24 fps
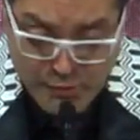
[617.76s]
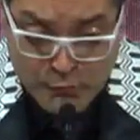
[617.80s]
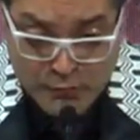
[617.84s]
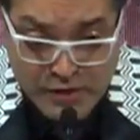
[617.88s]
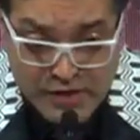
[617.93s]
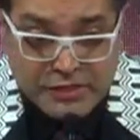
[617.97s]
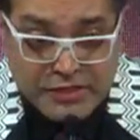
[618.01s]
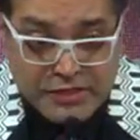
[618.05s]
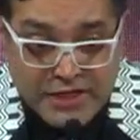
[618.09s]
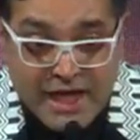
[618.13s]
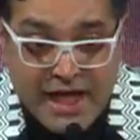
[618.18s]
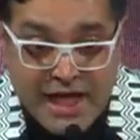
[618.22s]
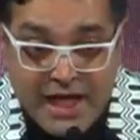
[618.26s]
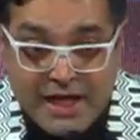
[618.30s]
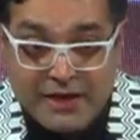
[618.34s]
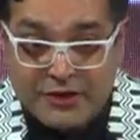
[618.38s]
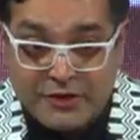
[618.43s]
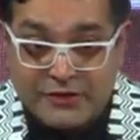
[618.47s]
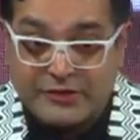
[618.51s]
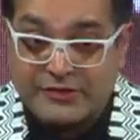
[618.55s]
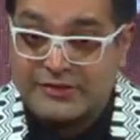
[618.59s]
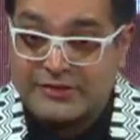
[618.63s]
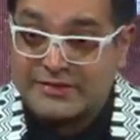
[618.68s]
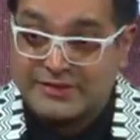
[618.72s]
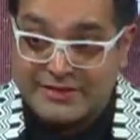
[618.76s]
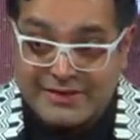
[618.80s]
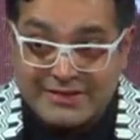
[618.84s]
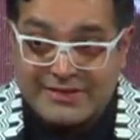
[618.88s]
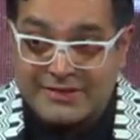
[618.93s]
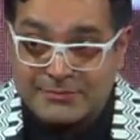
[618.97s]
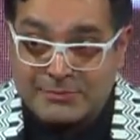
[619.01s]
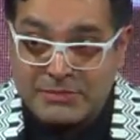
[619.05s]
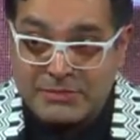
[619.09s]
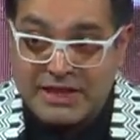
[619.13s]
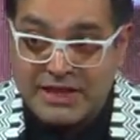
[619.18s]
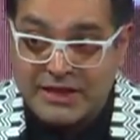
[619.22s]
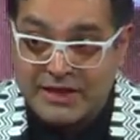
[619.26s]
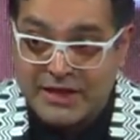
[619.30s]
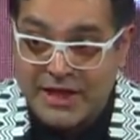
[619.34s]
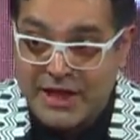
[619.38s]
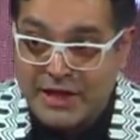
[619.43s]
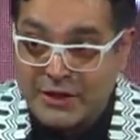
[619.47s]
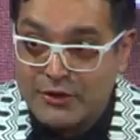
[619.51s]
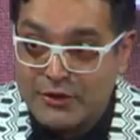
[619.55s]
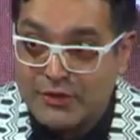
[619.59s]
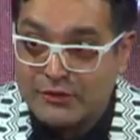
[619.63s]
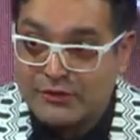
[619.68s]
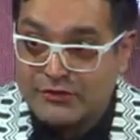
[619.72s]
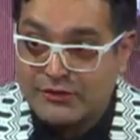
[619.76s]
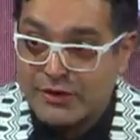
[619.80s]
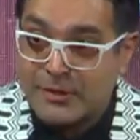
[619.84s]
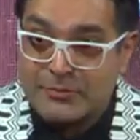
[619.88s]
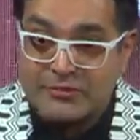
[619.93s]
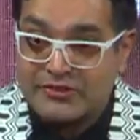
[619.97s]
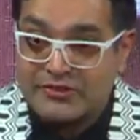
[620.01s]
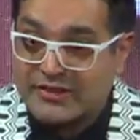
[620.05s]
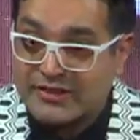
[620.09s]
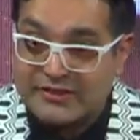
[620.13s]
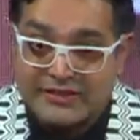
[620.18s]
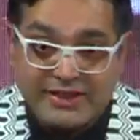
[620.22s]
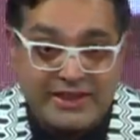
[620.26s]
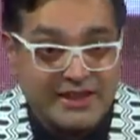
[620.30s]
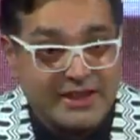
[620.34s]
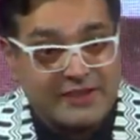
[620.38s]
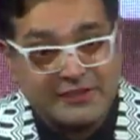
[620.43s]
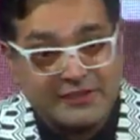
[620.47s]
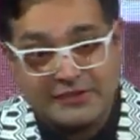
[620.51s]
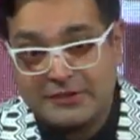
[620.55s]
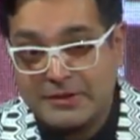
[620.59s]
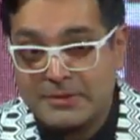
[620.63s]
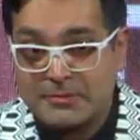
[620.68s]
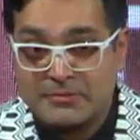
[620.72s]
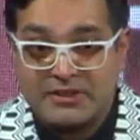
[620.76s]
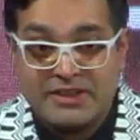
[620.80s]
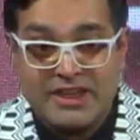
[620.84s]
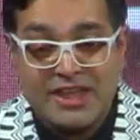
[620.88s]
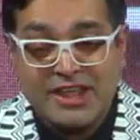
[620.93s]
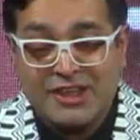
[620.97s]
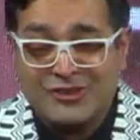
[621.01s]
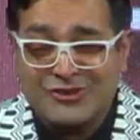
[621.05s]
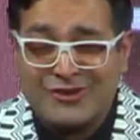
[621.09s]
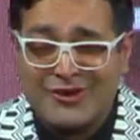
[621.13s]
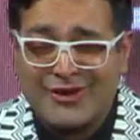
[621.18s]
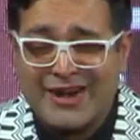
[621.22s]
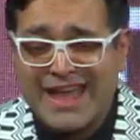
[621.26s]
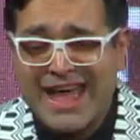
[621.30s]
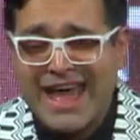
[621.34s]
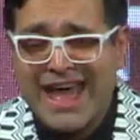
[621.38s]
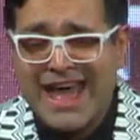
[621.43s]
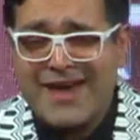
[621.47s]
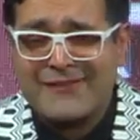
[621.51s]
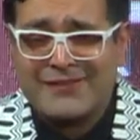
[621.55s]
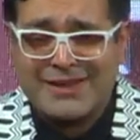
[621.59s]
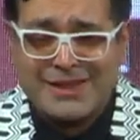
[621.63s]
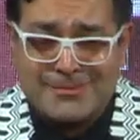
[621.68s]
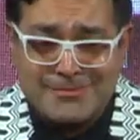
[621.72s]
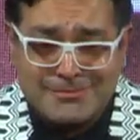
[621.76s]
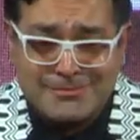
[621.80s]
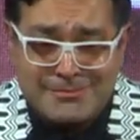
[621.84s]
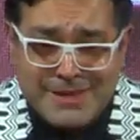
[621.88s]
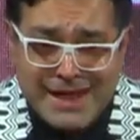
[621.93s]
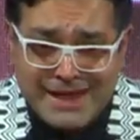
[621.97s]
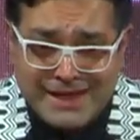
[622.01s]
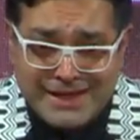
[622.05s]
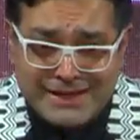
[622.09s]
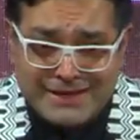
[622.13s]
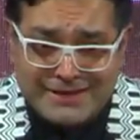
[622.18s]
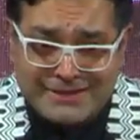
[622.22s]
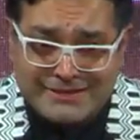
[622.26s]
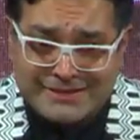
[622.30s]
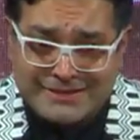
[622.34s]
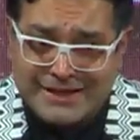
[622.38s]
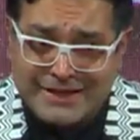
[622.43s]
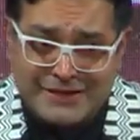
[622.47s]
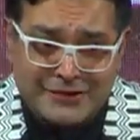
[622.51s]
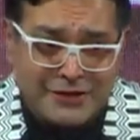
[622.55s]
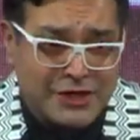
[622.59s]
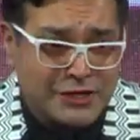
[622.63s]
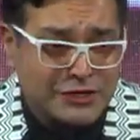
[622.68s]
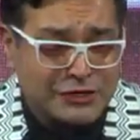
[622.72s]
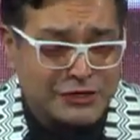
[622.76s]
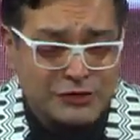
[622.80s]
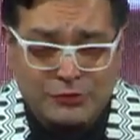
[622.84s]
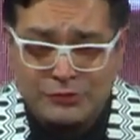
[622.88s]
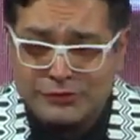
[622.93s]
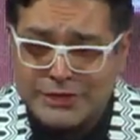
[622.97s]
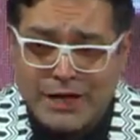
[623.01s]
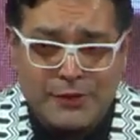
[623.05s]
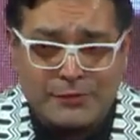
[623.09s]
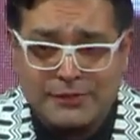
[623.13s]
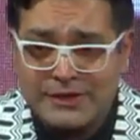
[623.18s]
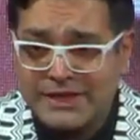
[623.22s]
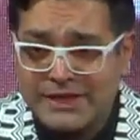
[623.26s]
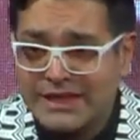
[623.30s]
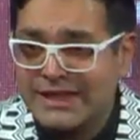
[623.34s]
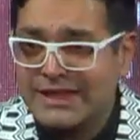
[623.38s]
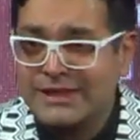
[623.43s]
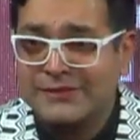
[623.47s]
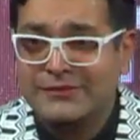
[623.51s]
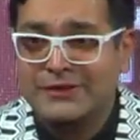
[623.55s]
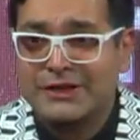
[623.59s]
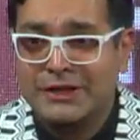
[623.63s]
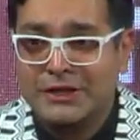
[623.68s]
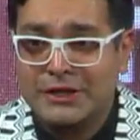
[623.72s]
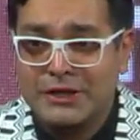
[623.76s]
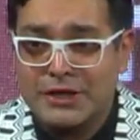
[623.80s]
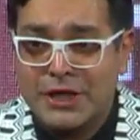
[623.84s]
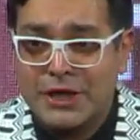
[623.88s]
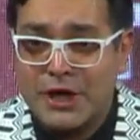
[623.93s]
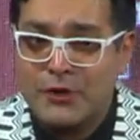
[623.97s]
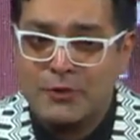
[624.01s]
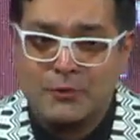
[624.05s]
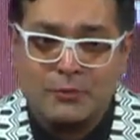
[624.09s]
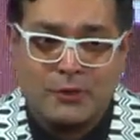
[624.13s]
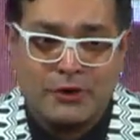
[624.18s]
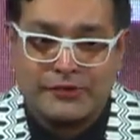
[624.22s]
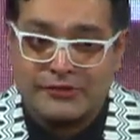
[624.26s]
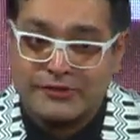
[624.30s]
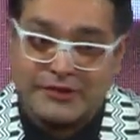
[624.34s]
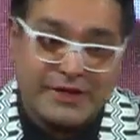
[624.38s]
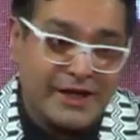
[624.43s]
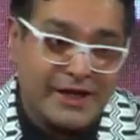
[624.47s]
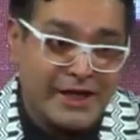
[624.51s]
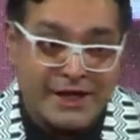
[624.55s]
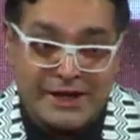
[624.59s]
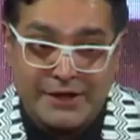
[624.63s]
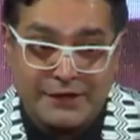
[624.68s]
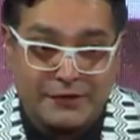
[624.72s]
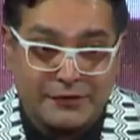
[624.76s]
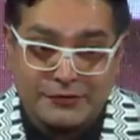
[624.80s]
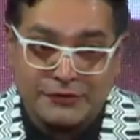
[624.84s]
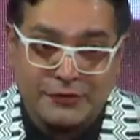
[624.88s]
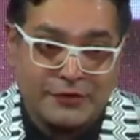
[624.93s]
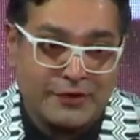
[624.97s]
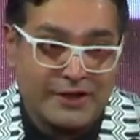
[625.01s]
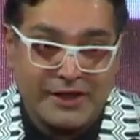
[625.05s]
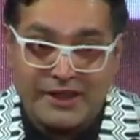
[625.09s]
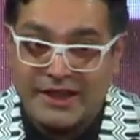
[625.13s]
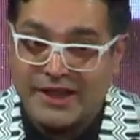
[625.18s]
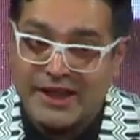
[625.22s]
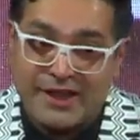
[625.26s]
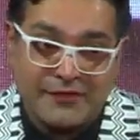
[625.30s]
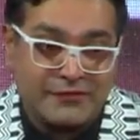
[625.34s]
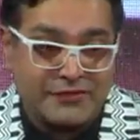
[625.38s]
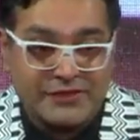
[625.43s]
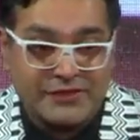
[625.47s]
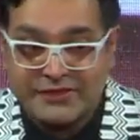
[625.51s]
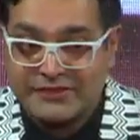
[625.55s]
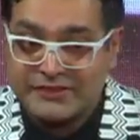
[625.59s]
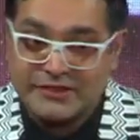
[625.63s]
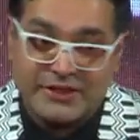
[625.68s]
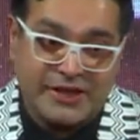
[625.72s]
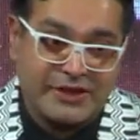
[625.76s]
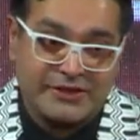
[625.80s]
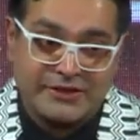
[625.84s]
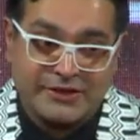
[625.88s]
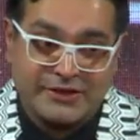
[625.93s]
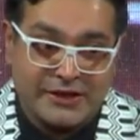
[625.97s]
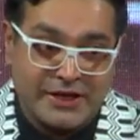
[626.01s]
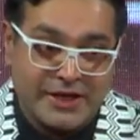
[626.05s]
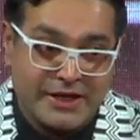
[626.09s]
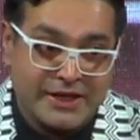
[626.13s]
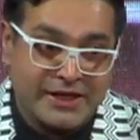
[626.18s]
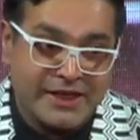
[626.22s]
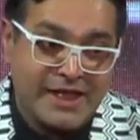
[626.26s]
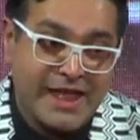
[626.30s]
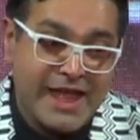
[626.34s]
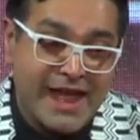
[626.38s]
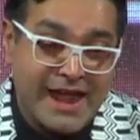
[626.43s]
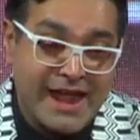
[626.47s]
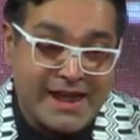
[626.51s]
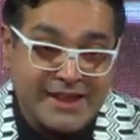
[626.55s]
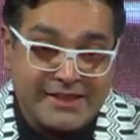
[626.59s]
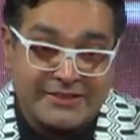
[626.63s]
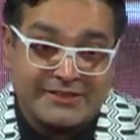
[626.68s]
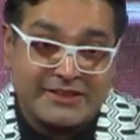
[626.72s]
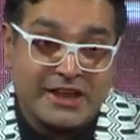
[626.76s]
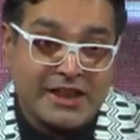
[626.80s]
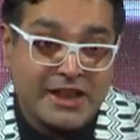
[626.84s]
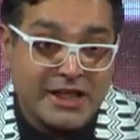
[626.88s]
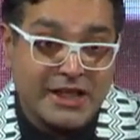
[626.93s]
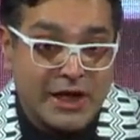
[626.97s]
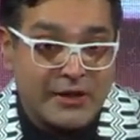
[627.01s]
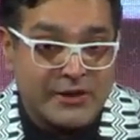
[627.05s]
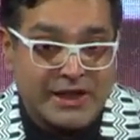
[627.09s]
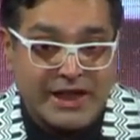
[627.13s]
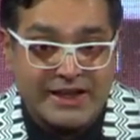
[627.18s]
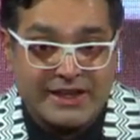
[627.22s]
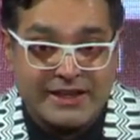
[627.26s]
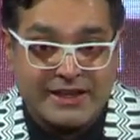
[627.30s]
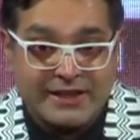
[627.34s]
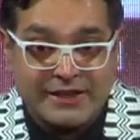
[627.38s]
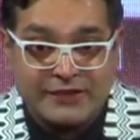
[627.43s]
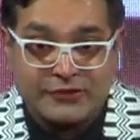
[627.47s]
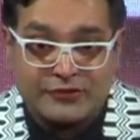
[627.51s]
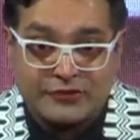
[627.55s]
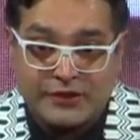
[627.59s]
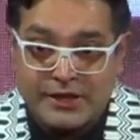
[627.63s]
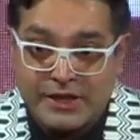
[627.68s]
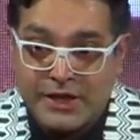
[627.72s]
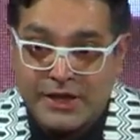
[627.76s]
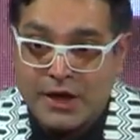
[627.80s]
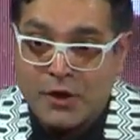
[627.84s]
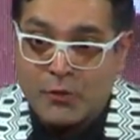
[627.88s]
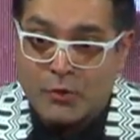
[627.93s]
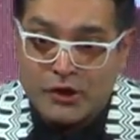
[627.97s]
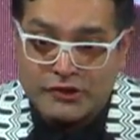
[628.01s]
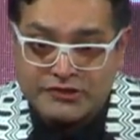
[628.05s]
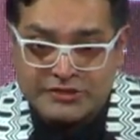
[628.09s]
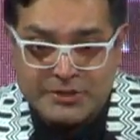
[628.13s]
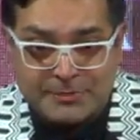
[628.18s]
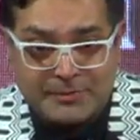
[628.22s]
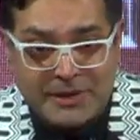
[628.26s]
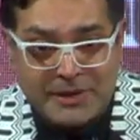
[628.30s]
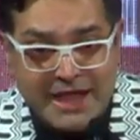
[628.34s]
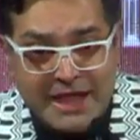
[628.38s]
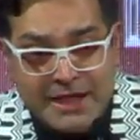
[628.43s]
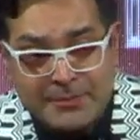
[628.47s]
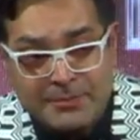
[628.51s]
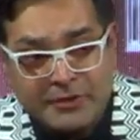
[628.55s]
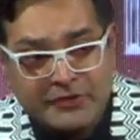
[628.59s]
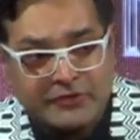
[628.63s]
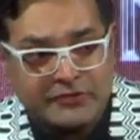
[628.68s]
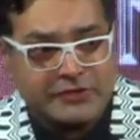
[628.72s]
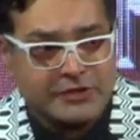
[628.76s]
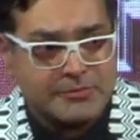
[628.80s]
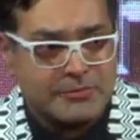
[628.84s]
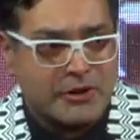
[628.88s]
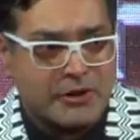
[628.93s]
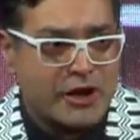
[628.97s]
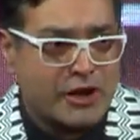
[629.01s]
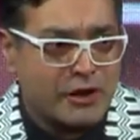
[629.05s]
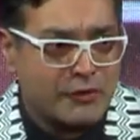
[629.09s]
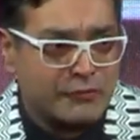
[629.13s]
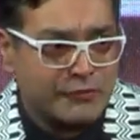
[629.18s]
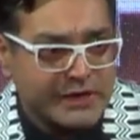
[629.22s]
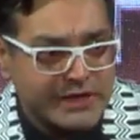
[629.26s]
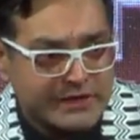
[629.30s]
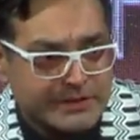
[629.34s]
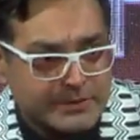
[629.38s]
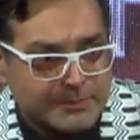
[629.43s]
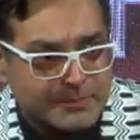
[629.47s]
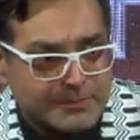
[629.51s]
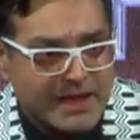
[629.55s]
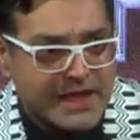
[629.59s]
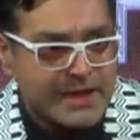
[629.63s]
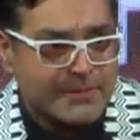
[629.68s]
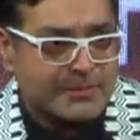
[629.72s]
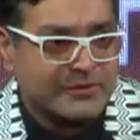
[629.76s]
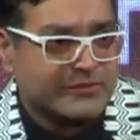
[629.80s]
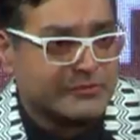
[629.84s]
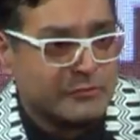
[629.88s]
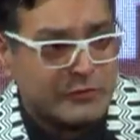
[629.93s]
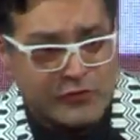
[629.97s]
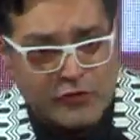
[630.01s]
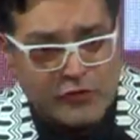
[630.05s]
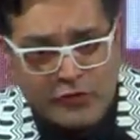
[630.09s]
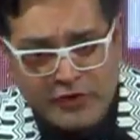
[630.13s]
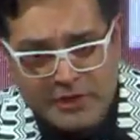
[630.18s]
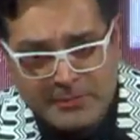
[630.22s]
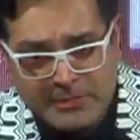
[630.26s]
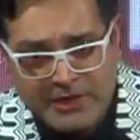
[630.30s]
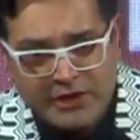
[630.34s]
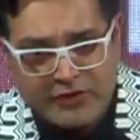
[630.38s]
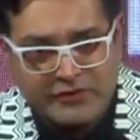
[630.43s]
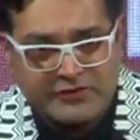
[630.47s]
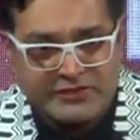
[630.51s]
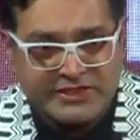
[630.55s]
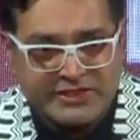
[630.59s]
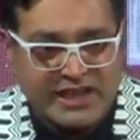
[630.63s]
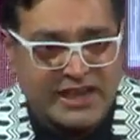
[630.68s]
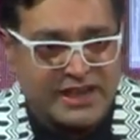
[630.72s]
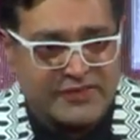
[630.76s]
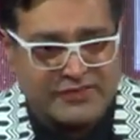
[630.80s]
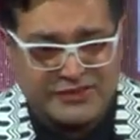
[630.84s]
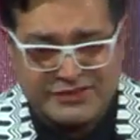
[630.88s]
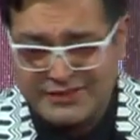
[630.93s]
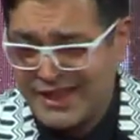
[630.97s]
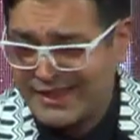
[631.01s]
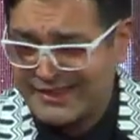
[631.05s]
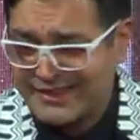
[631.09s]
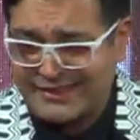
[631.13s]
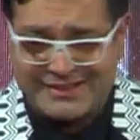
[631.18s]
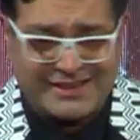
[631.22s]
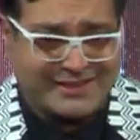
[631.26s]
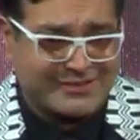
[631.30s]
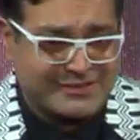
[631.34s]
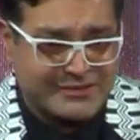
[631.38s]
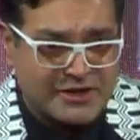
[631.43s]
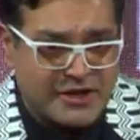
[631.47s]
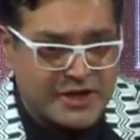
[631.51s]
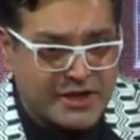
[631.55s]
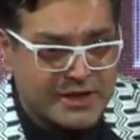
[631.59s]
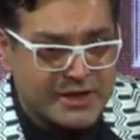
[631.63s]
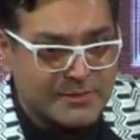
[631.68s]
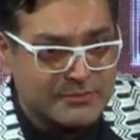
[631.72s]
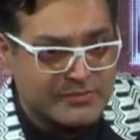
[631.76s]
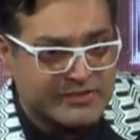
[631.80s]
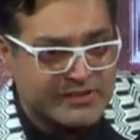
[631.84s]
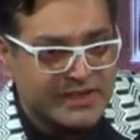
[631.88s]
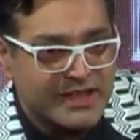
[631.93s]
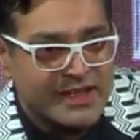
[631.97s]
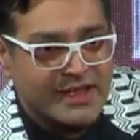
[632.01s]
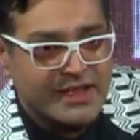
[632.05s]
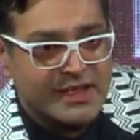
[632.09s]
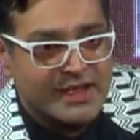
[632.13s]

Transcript: with that, because this has been going on, so I'm just going to say, ladies and gentlemen, you're going to have an amazing night. You don't even know what's going on. You're going to love this night tonight. And it's going to go down in history. Watch the papers tomorrow. Read the papers. We've already been on television like 6 times.